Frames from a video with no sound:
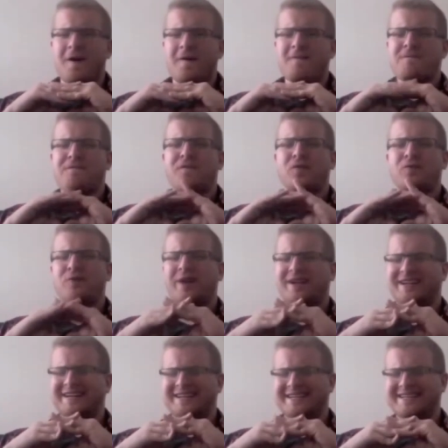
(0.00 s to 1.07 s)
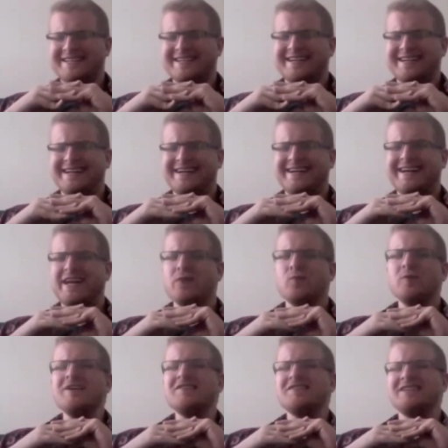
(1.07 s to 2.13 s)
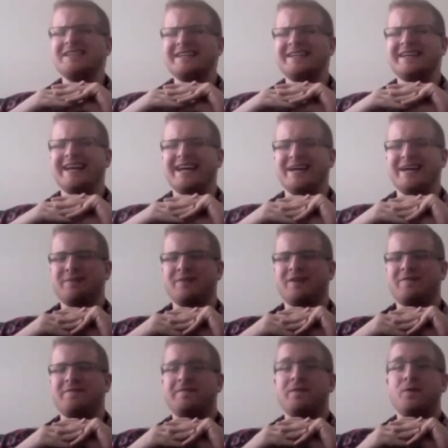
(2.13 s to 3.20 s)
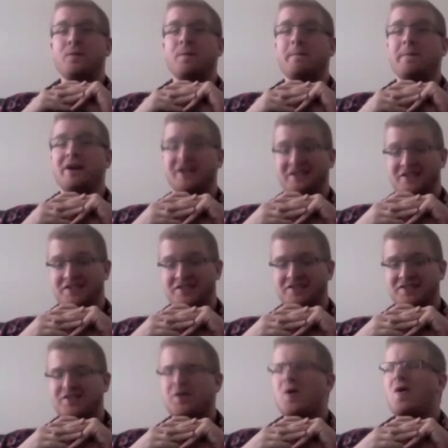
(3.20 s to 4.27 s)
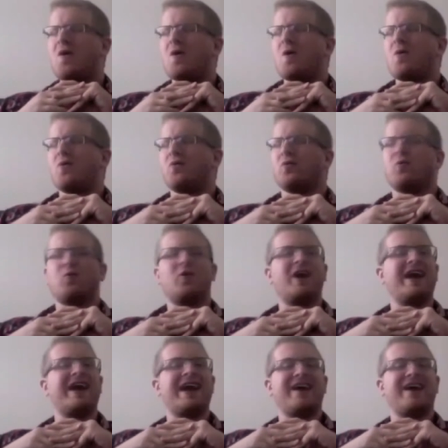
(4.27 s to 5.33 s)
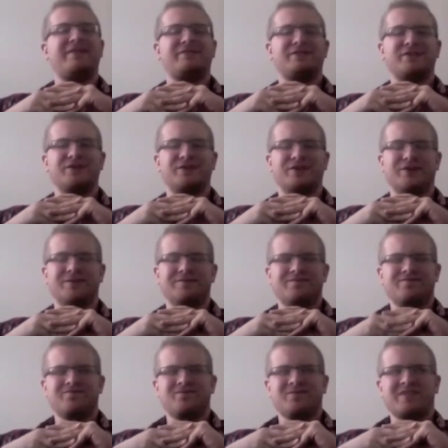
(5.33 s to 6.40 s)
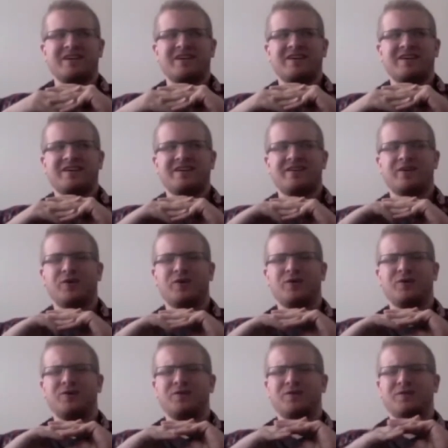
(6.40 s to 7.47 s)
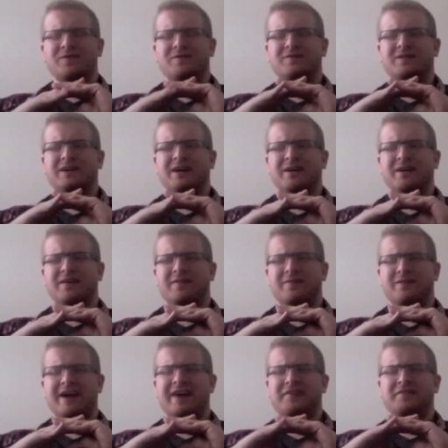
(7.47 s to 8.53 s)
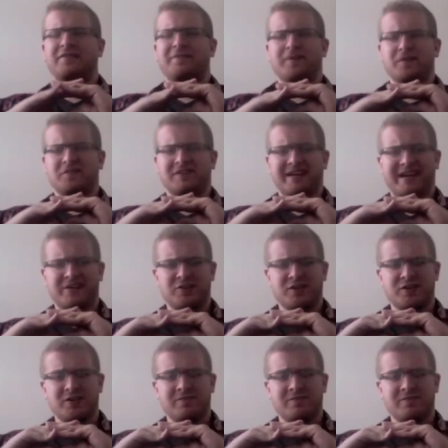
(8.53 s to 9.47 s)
for Relic, he recently came a few months right after the whole Wrath of the First Lantern.